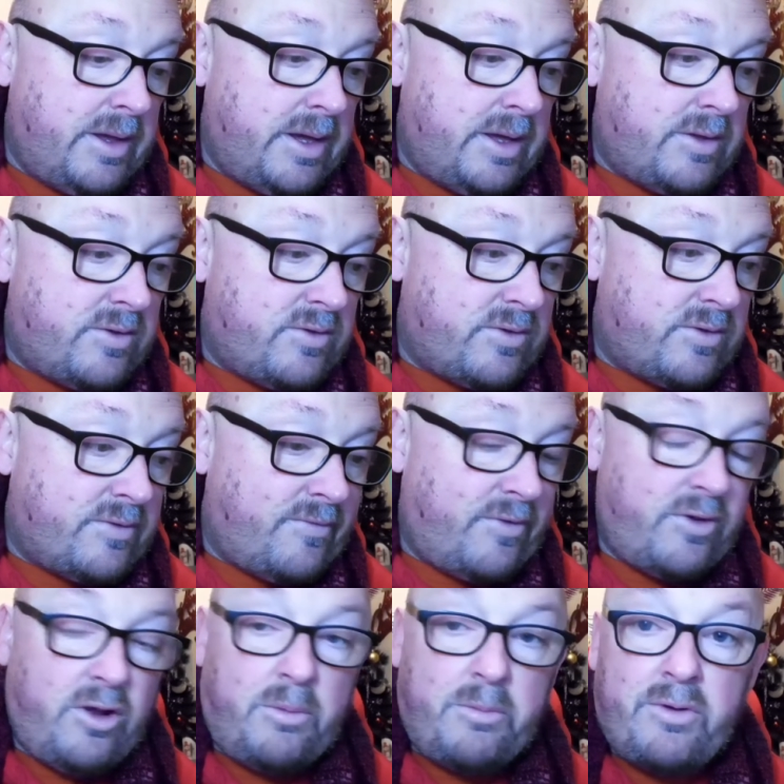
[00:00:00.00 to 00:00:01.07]
is just
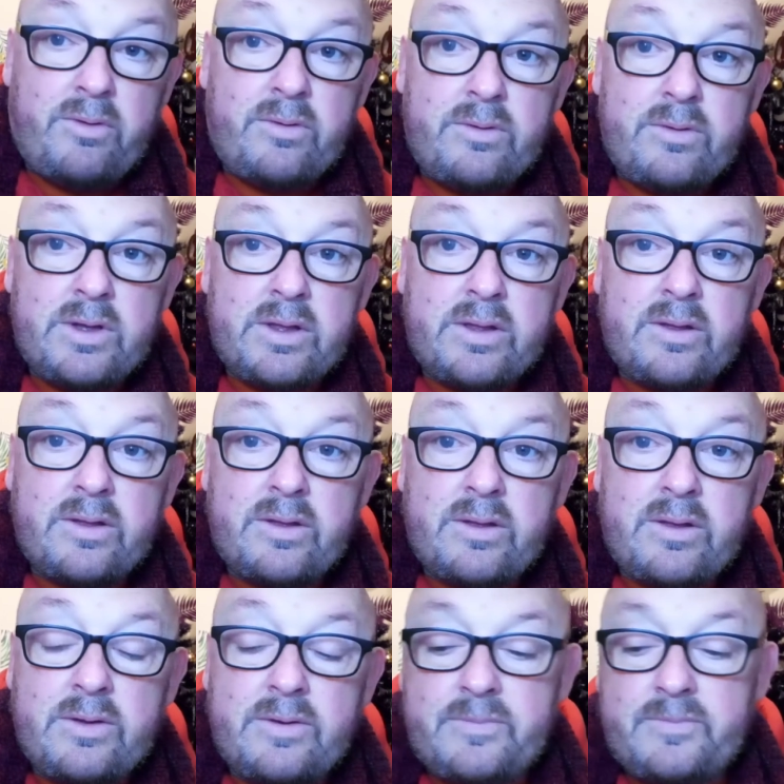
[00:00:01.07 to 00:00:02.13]
phenomenal. It's